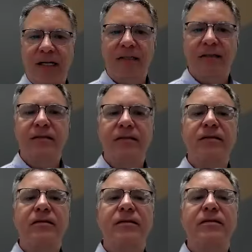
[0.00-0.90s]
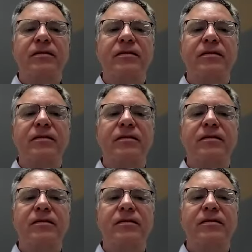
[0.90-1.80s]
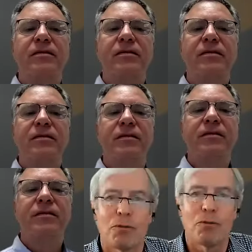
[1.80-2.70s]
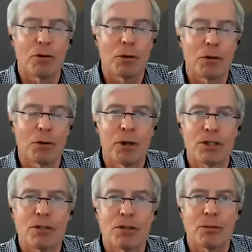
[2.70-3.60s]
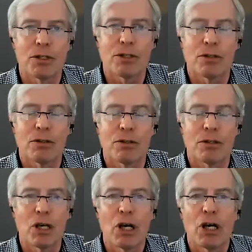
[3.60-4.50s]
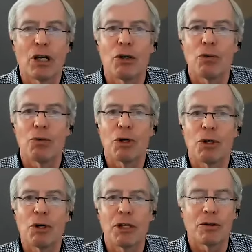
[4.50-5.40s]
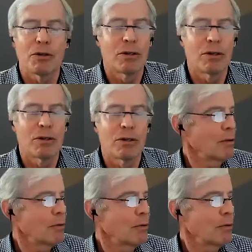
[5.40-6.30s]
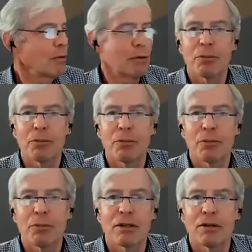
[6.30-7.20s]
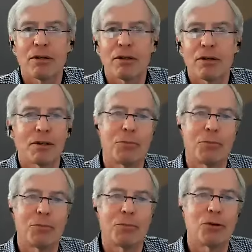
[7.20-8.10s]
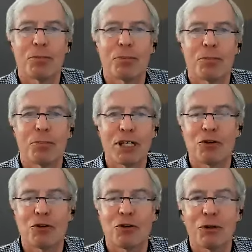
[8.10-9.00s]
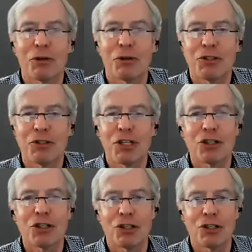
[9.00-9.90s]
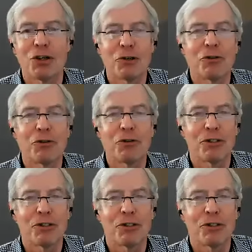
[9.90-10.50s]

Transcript: I know, Nick, on one quick comment and following up on Mike's thing. We had, when we were back at I keep doing this, but back at Salesforce, we were seeing this churn.